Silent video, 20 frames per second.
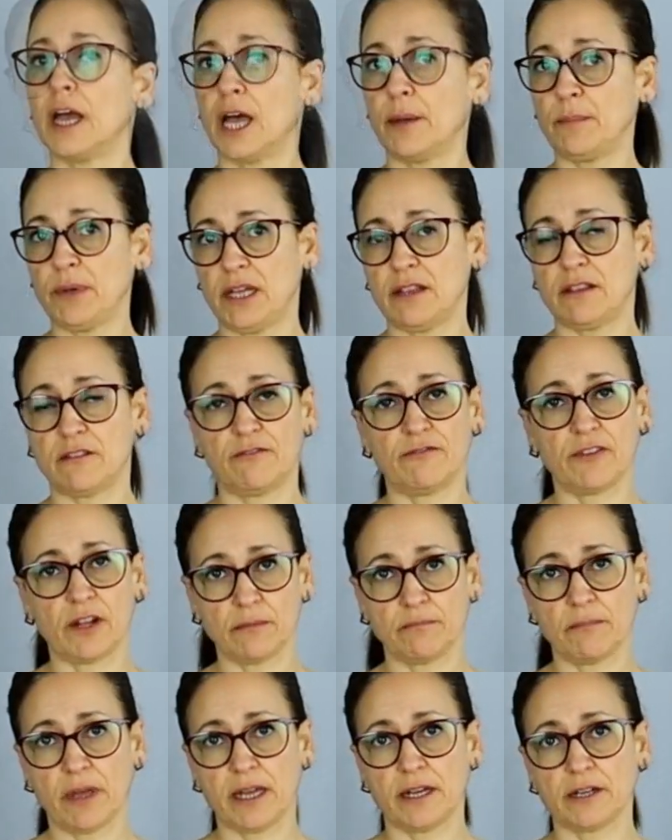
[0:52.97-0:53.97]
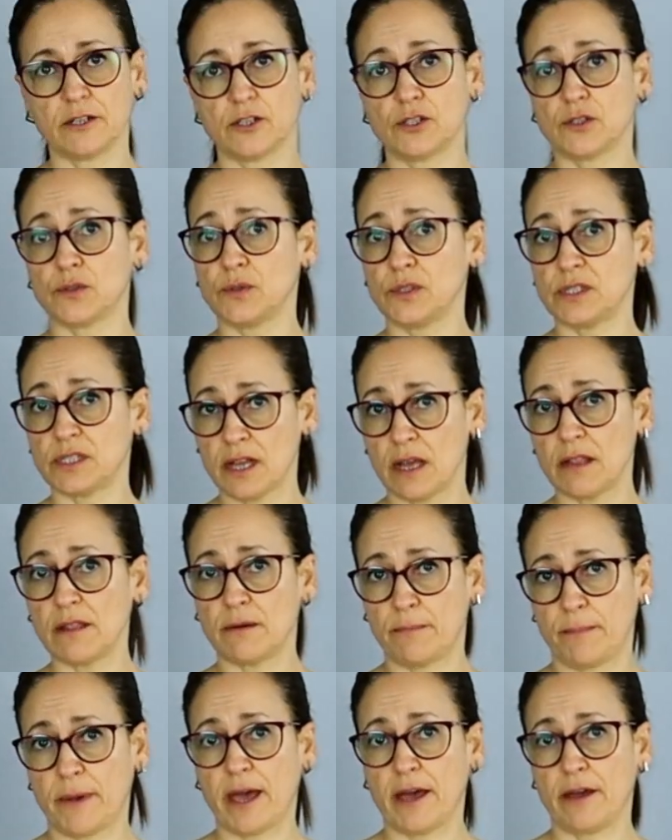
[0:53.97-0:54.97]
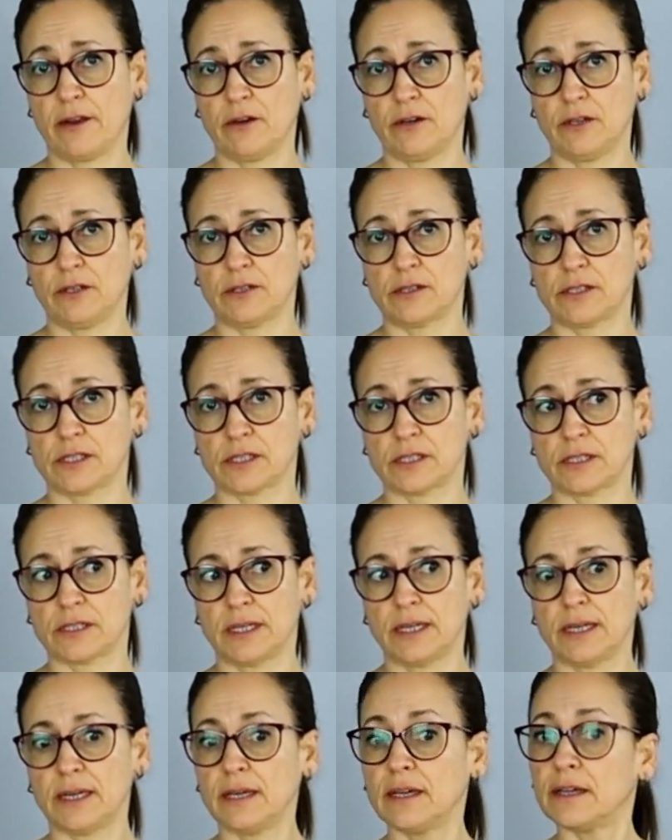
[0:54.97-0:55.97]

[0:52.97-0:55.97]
I mean, the felt makers who sell the patterns,